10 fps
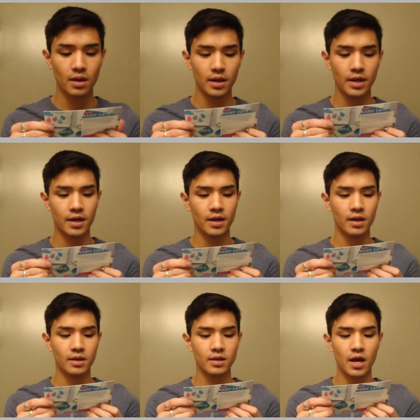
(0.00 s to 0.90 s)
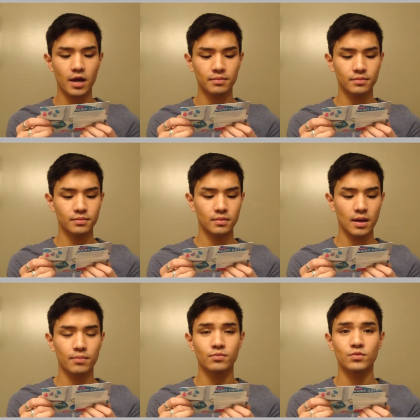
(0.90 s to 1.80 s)
And yeah,
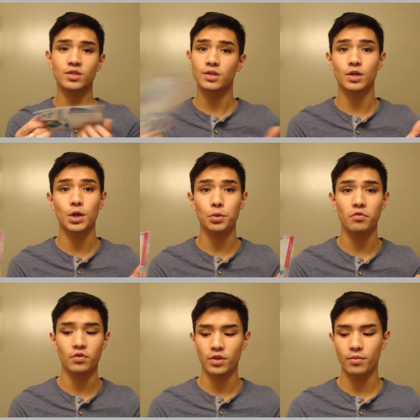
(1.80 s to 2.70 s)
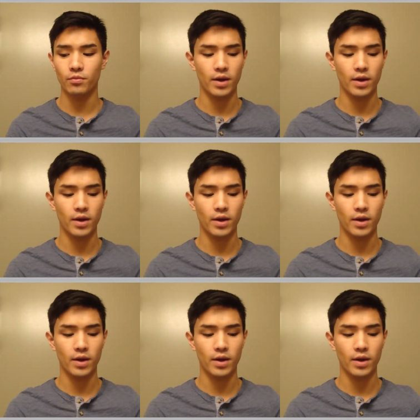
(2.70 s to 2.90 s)
I'm just gonna go over them